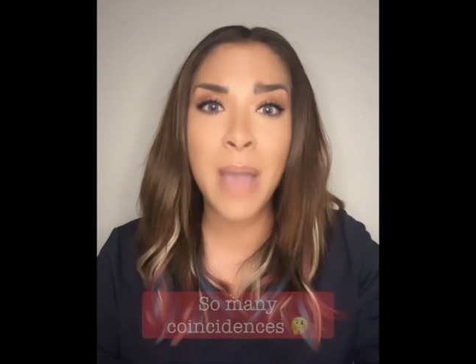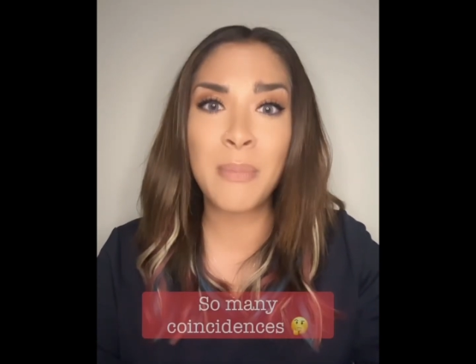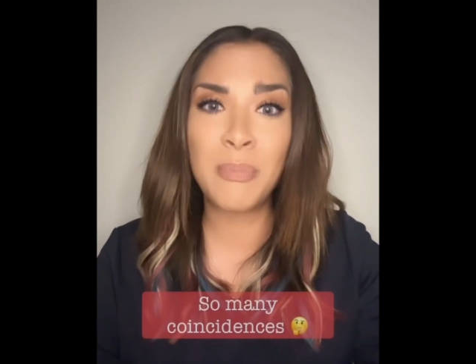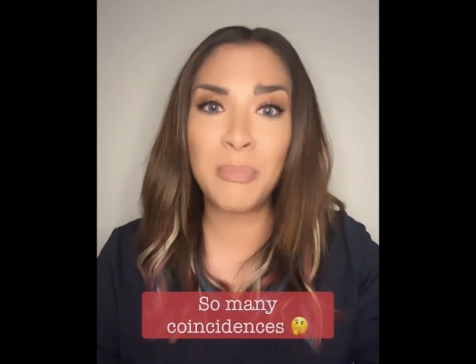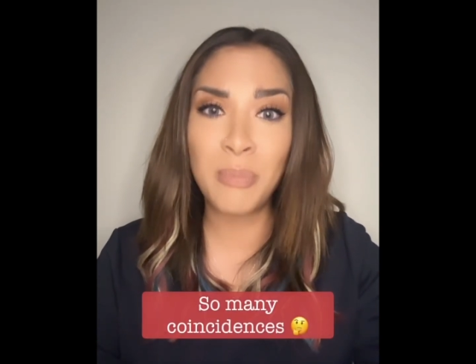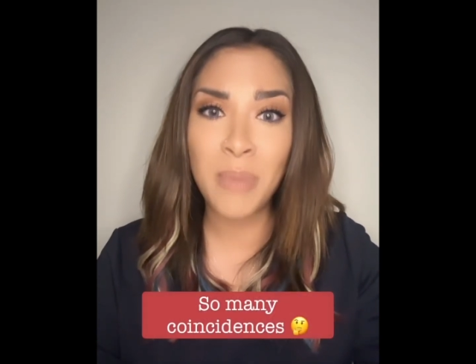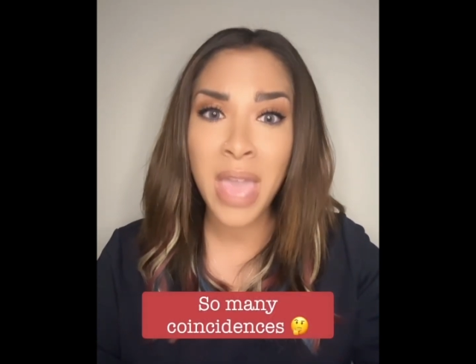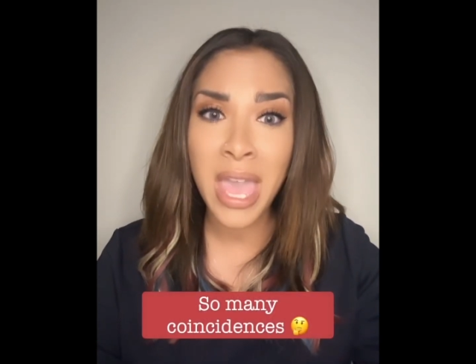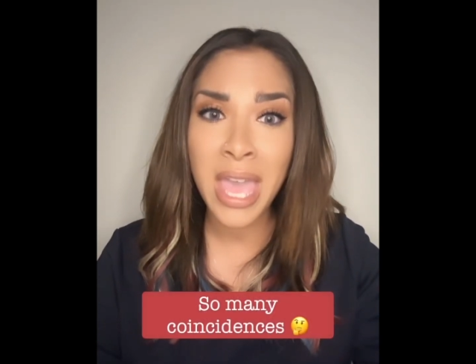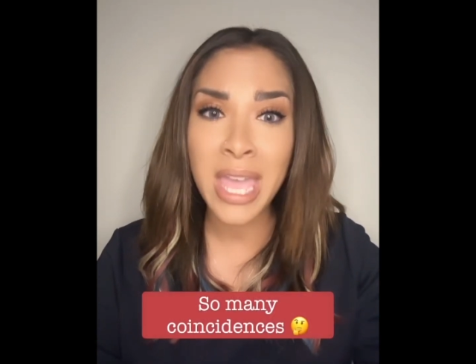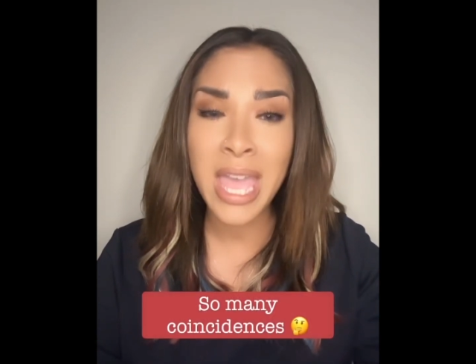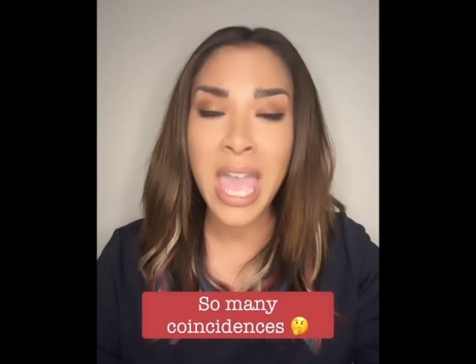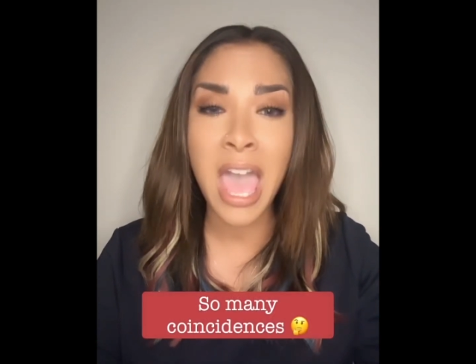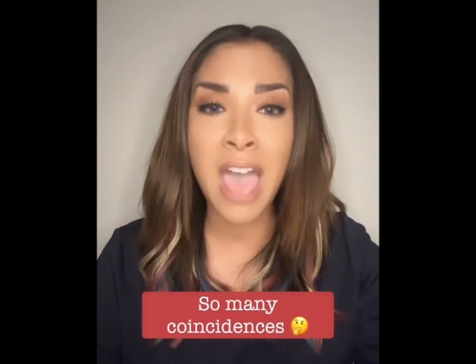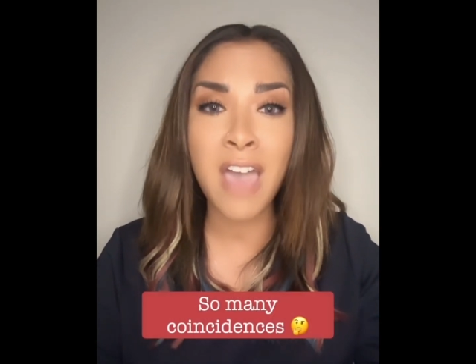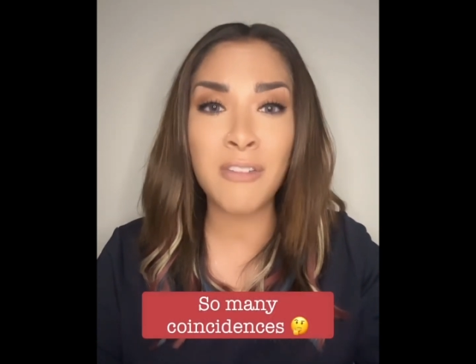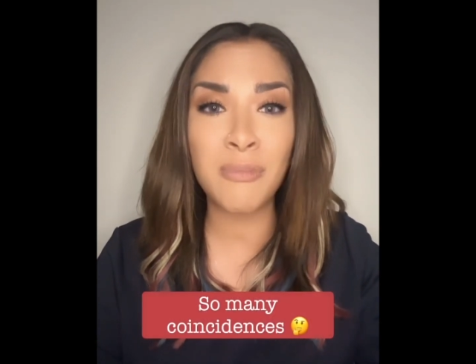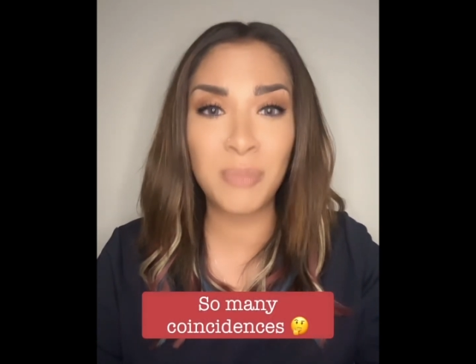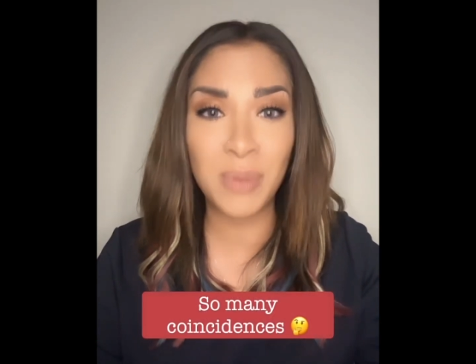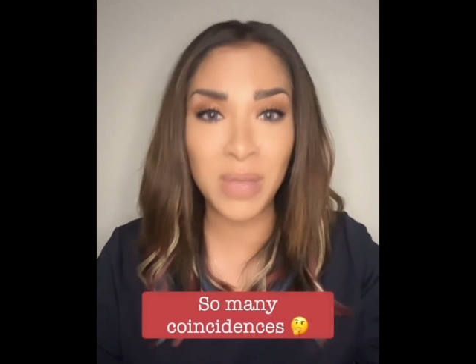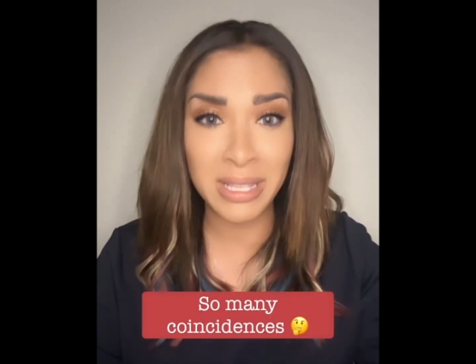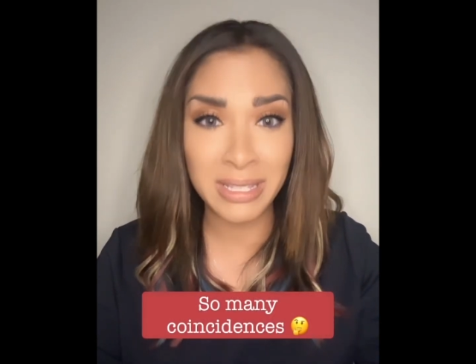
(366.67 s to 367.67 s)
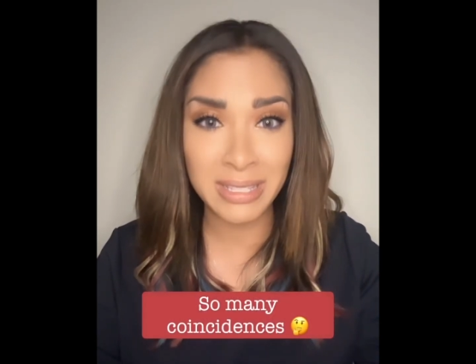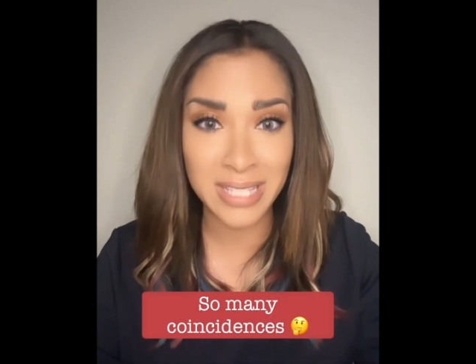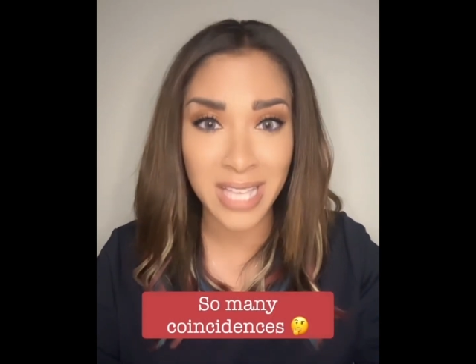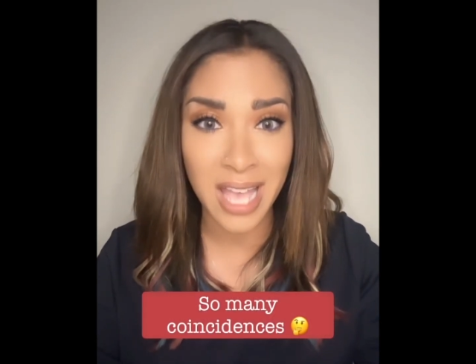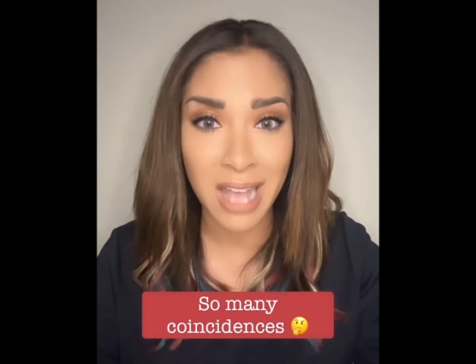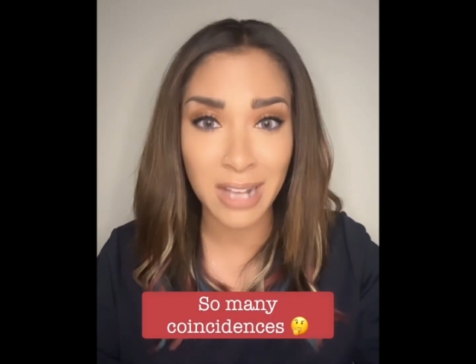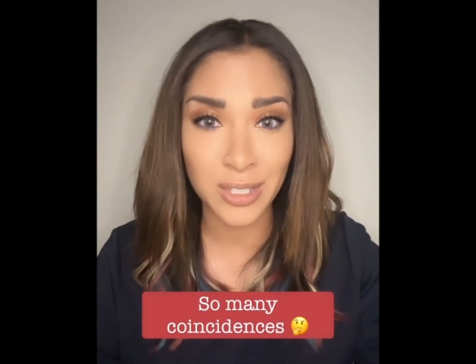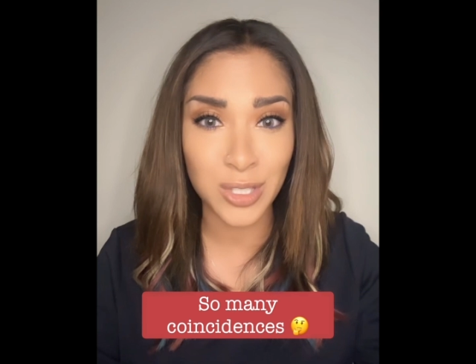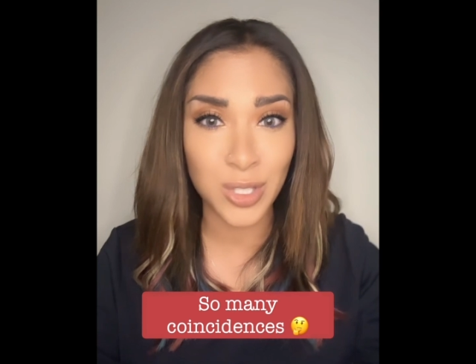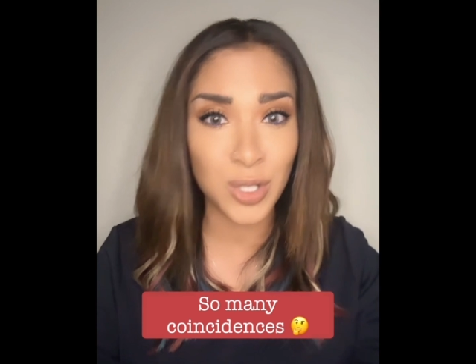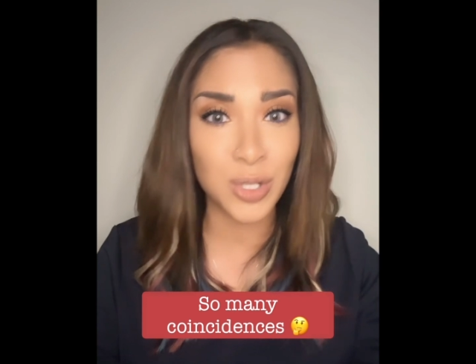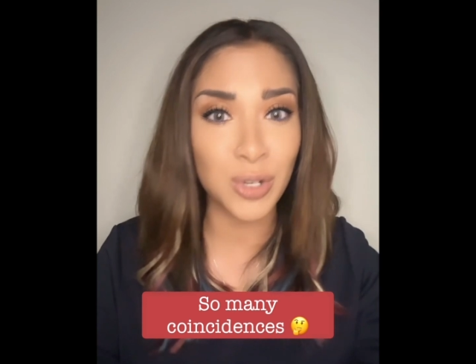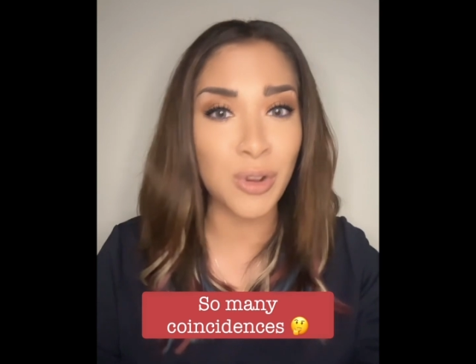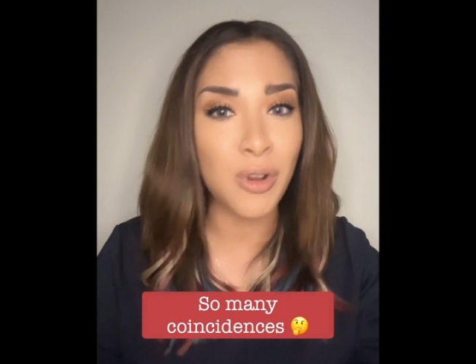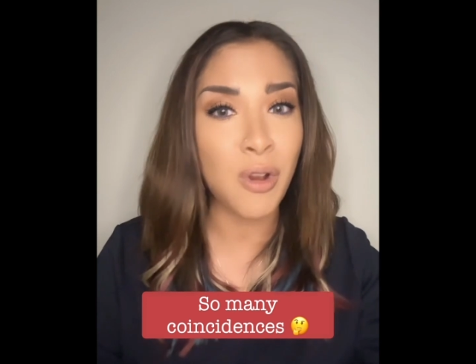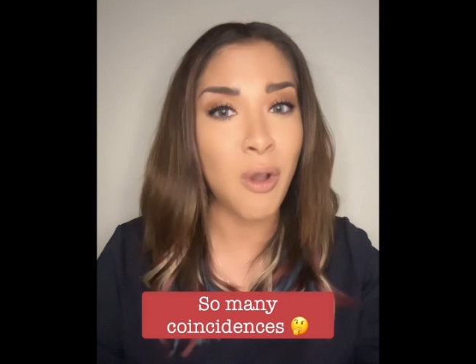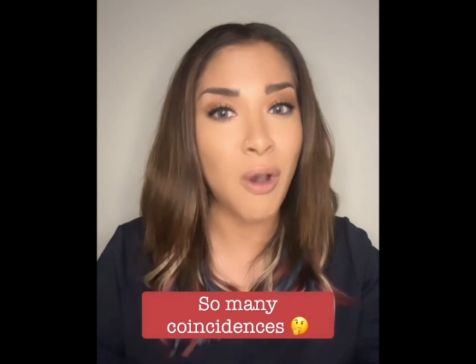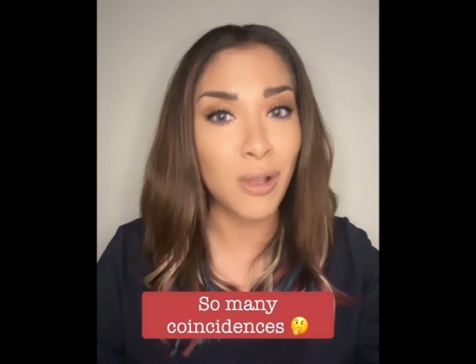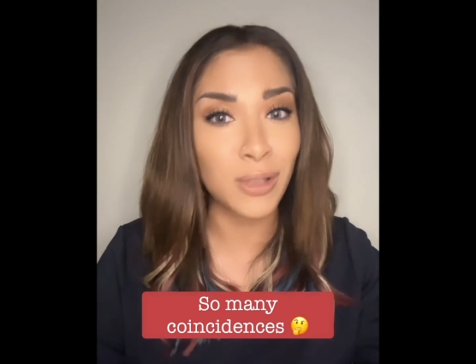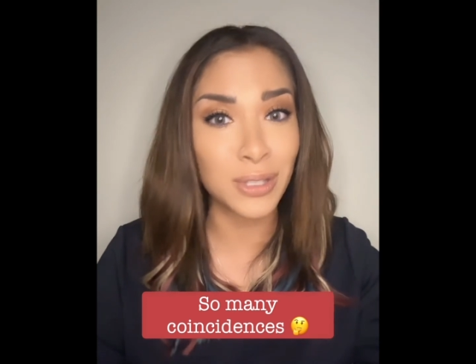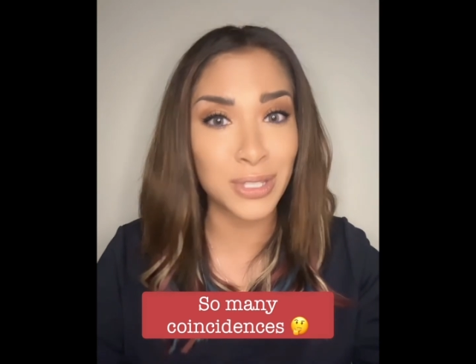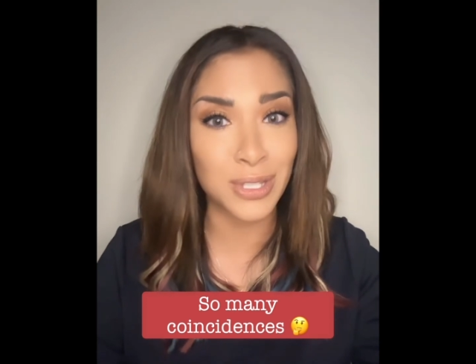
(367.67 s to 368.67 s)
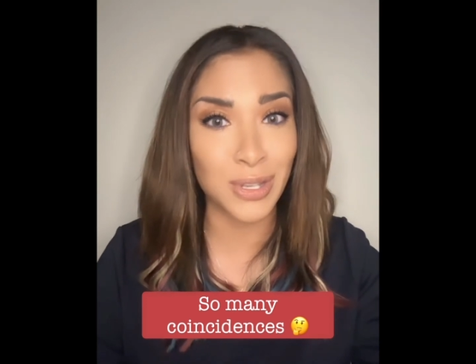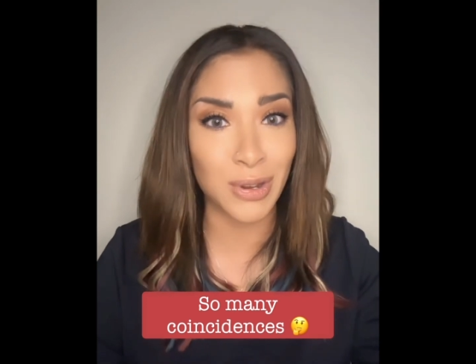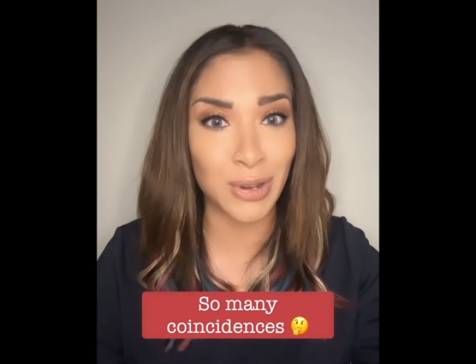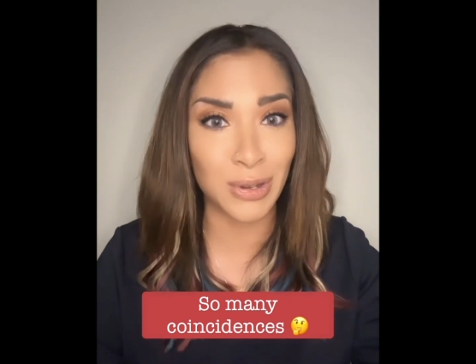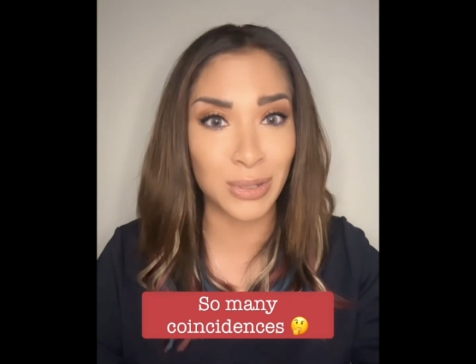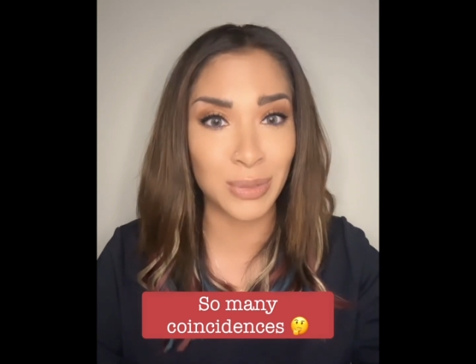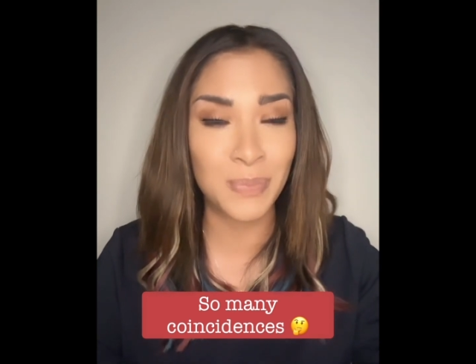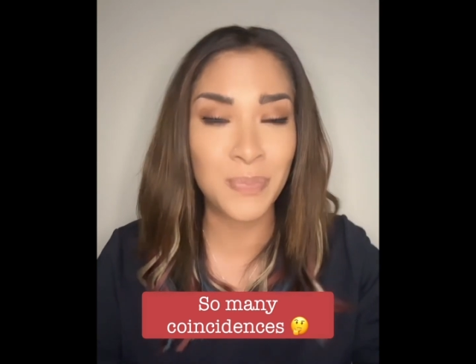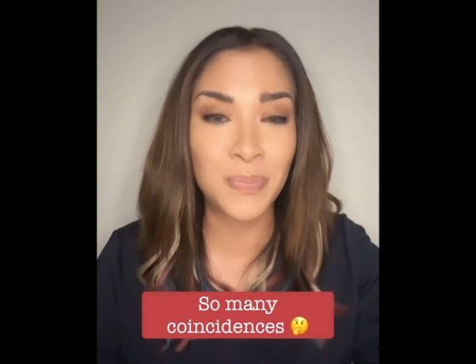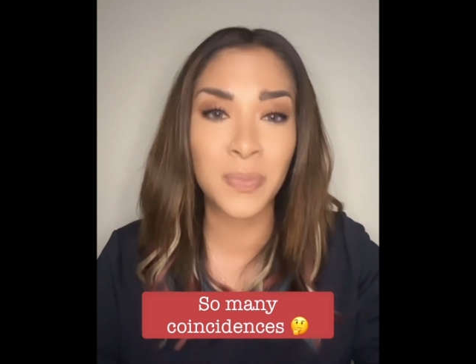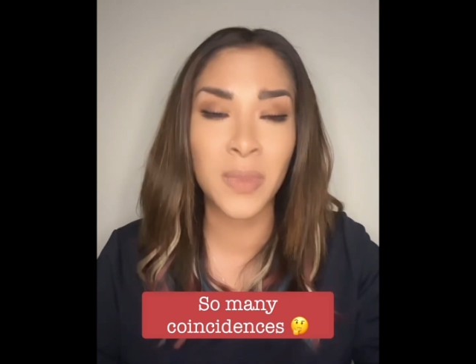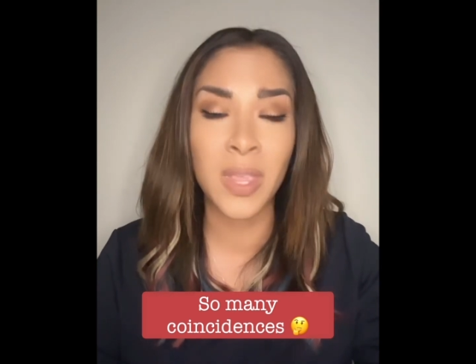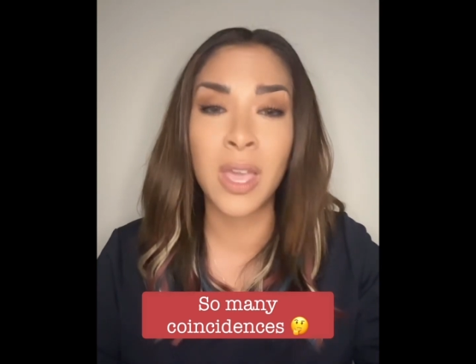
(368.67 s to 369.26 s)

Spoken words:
may have been doctored or altered.